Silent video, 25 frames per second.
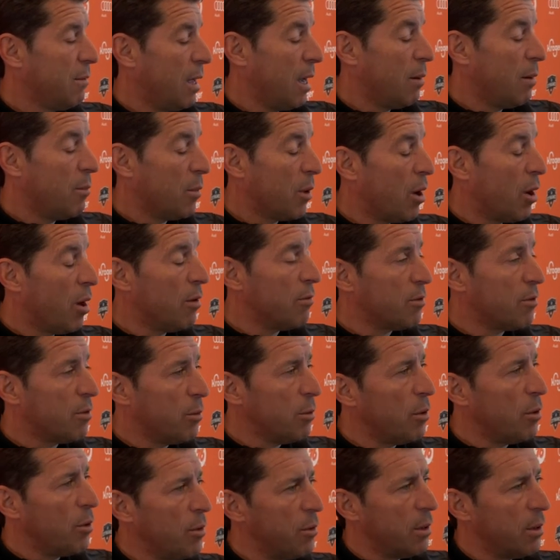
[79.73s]
I'm
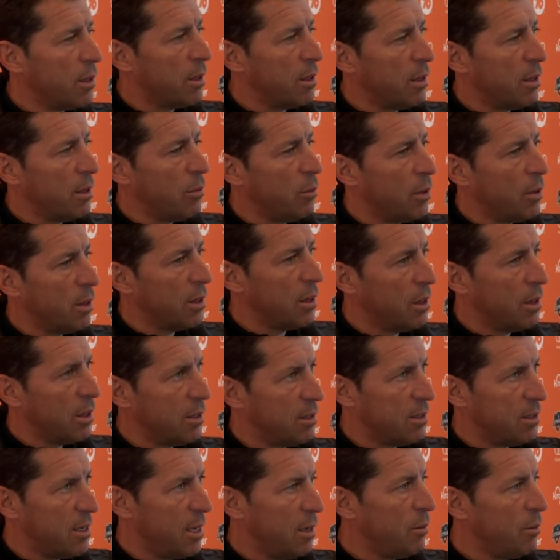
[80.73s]
comfortable with
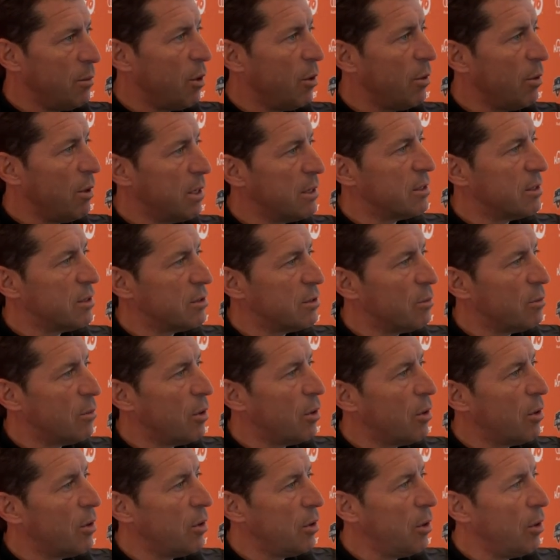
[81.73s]
the team going into
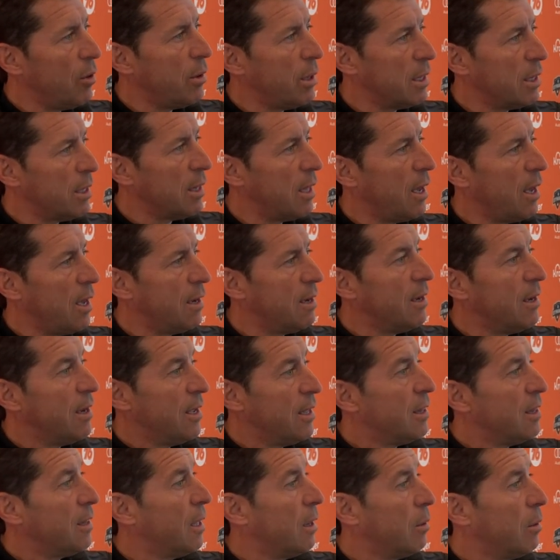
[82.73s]
tomorrow, knowing that
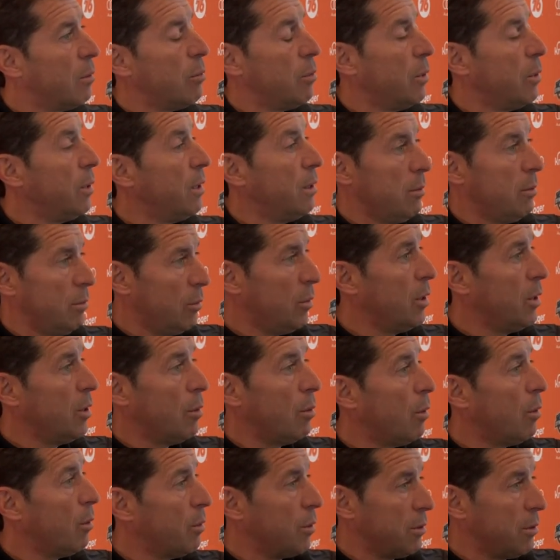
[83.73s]
we
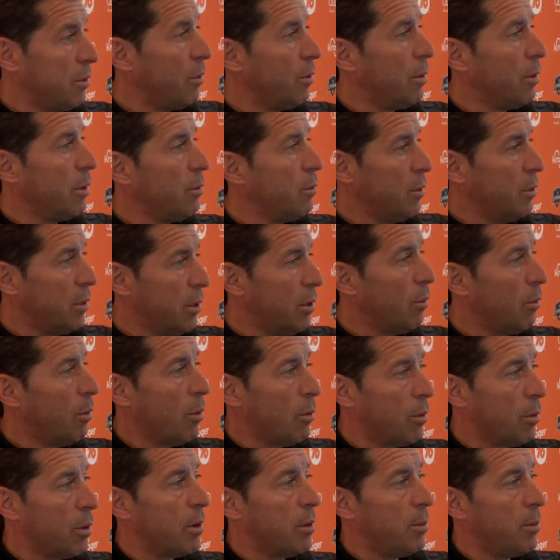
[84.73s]
know what we're doing, we know
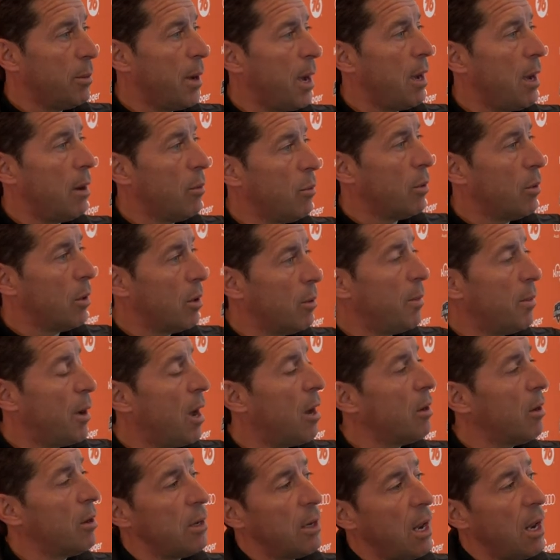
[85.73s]
what we're
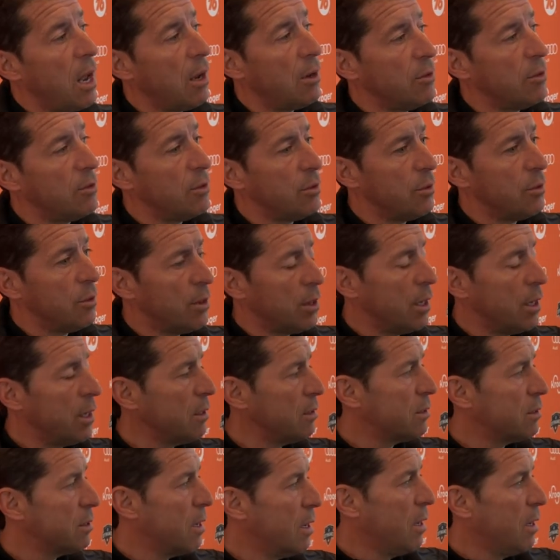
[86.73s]
about and how to do
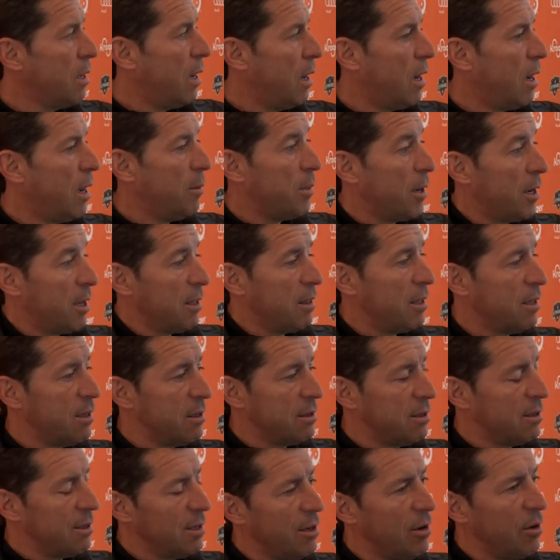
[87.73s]
things. But I
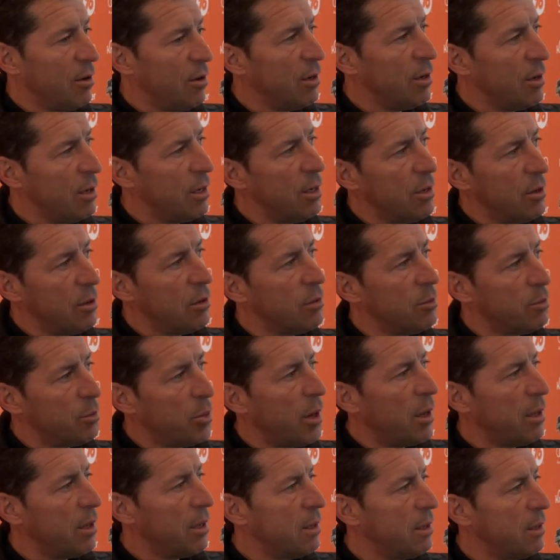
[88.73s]
think, you know, it'll
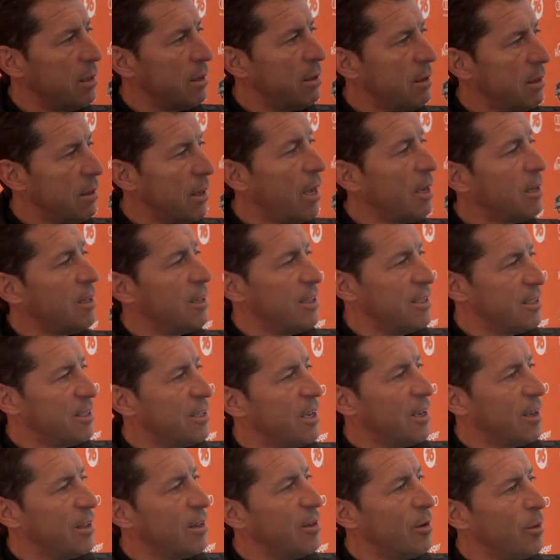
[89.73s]
probably likely
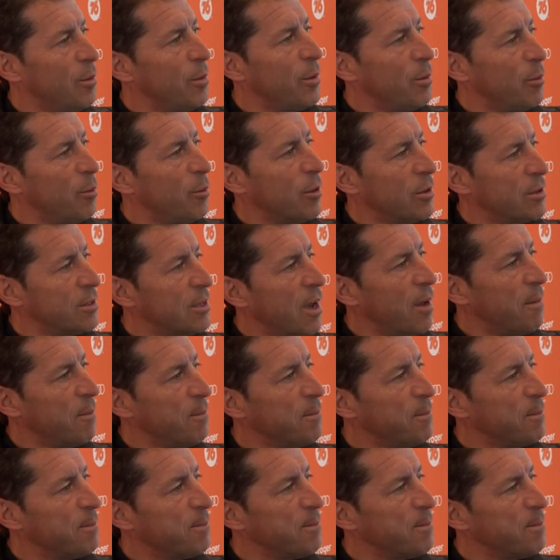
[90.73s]
take a little bit more time.